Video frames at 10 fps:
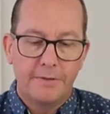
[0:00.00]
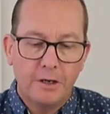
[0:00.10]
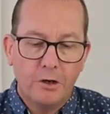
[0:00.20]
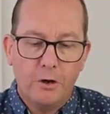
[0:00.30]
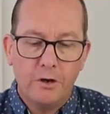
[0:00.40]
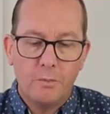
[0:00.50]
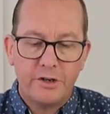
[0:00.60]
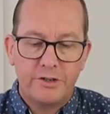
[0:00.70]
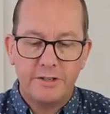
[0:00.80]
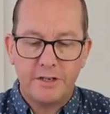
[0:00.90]
The Lord
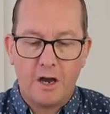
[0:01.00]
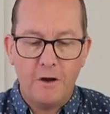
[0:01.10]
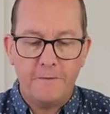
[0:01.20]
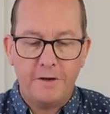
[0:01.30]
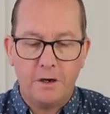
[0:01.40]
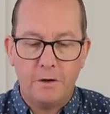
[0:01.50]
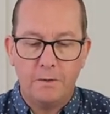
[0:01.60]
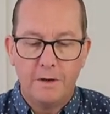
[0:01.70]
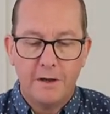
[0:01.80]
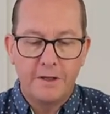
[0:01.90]
watches over
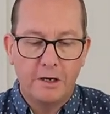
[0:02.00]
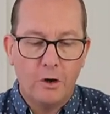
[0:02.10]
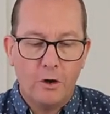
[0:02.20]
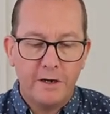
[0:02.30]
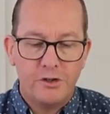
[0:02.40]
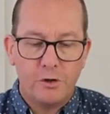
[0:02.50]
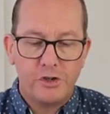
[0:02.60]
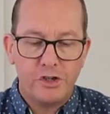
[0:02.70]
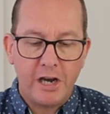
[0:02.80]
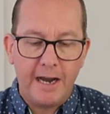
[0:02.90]
you. The Lord is your
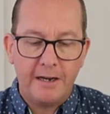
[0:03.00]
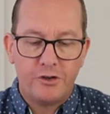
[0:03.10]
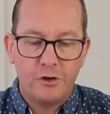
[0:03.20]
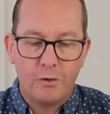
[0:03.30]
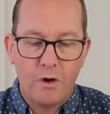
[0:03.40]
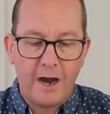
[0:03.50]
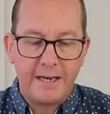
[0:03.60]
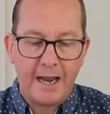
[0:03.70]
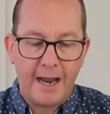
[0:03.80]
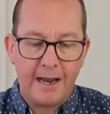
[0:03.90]
shade at your right
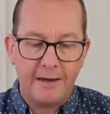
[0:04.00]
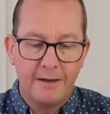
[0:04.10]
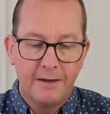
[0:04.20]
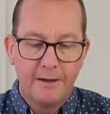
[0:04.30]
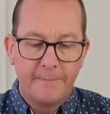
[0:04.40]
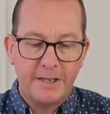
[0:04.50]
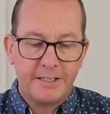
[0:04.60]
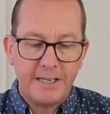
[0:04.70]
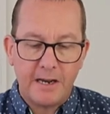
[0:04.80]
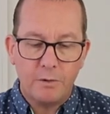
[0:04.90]
hand. The
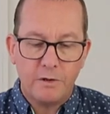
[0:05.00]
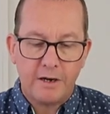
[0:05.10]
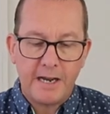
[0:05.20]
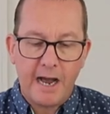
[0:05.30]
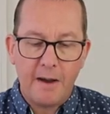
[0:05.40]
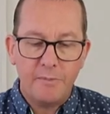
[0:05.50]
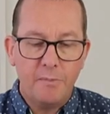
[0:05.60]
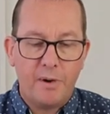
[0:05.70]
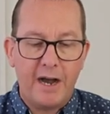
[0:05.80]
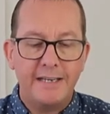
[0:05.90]
sun will not harm you
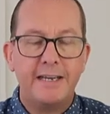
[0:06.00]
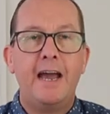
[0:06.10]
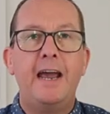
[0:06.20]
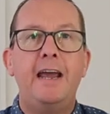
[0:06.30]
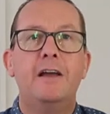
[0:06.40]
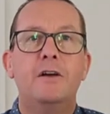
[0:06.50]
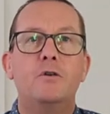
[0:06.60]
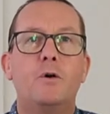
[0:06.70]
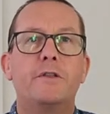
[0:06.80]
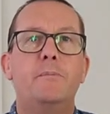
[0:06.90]
by day,
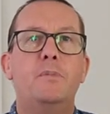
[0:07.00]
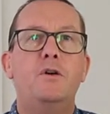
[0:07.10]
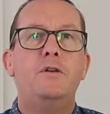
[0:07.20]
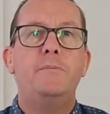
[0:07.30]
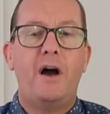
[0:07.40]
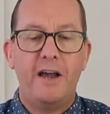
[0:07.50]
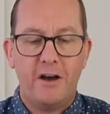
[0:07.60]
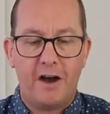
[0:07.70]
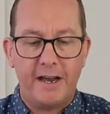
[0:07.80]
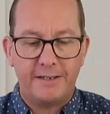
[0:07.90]
nor the moon by
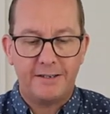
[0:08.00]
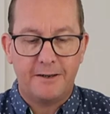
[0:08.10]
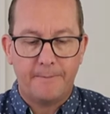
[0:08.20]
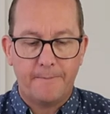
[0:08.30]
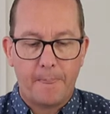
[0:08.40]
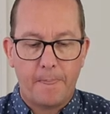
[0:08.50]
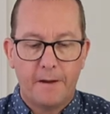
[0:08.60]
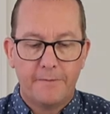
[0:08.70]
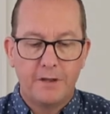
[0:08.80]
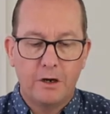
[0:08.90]
night.
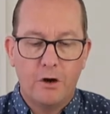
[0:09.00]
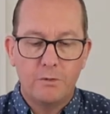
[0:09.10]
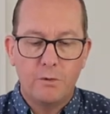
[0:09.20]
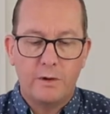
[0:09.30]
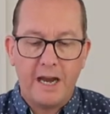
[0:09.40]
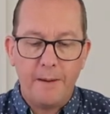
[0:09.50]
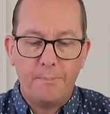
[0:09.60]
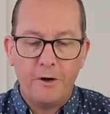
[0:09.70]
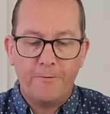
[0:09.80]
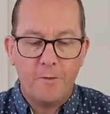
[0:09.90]
The Lord will keep
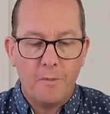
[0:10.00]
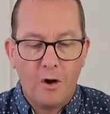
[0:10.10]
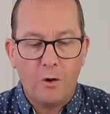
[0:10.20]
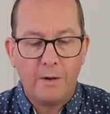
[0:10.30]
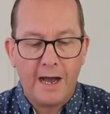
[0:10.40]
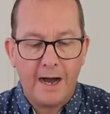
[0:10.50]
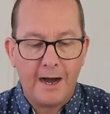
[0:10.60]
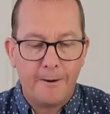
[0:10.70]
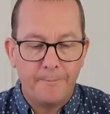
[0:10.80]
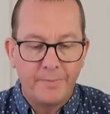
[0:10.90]
you from all
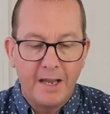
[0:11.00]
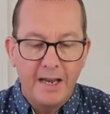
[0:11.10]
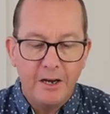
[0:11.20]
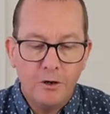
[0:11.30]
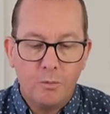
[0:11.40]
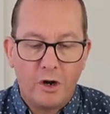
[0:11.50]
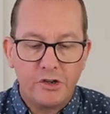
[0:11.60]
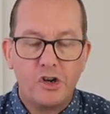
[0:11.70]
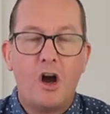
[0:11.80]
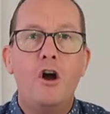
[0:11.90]
harm. He'll
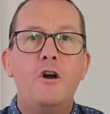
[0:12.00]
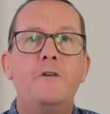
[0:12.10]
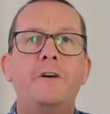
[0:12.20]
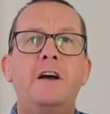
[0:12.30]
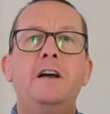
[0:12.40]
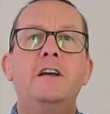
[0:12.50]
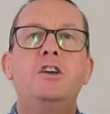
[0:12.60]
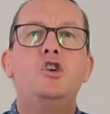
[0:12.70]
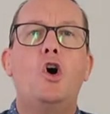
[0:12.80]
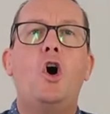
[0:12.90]
watch
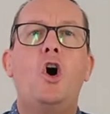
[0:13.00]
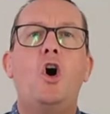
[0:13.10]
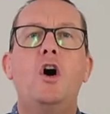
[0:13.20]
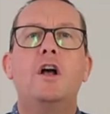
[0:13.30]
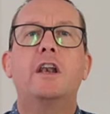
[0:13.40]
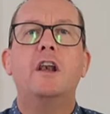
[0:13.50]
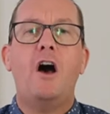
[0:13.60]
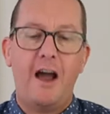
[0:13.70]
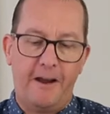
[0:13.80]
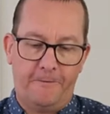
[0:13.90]
over your
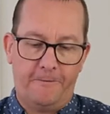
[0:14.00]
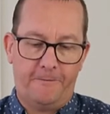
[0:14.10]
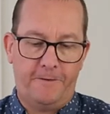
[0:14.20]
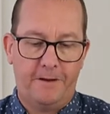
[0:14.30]
life.